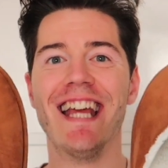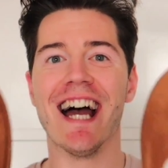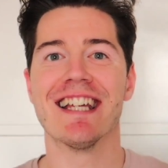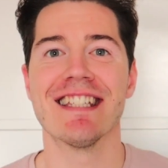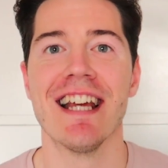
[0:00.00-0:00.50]

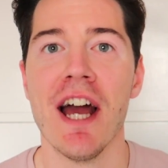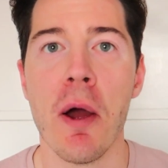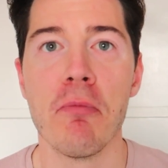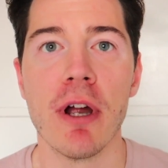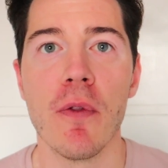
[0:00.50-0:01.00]
yes,
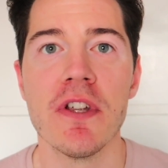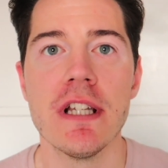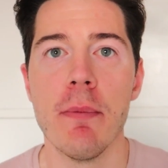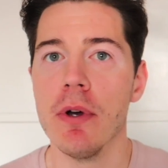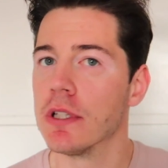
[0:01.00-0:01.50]
bring on the
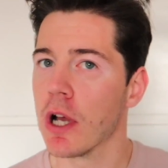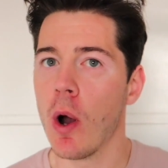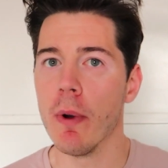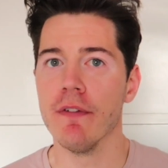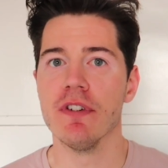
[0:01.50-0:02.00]
slippers.
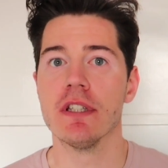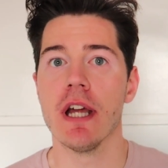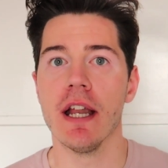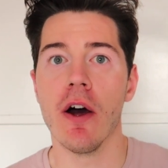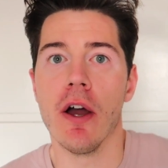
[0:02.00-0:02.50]
can't wait for this
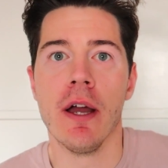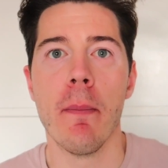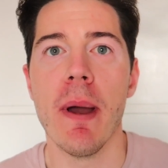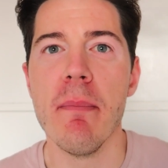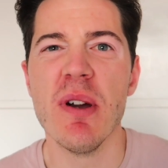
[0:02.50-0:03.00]
date and night.
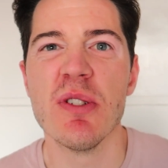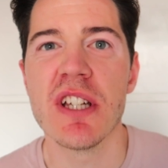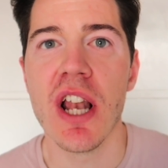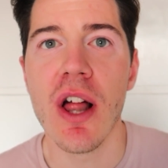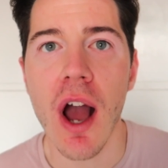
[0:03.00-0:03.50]
But Mill's
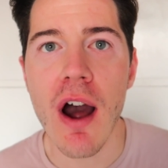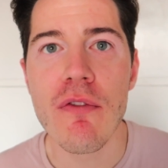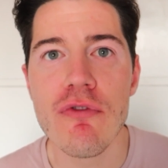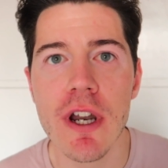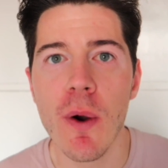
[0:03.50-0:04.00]
gonna look
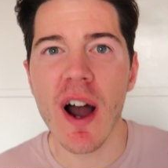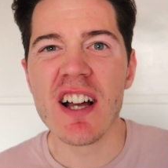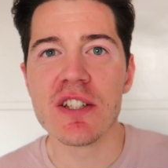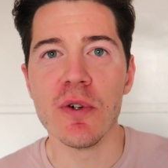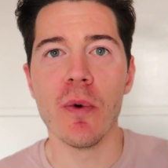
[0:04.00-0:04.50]
unreal
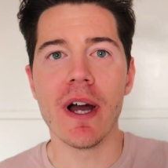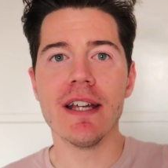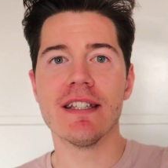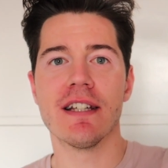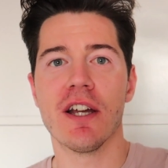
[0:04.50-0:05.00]
as always.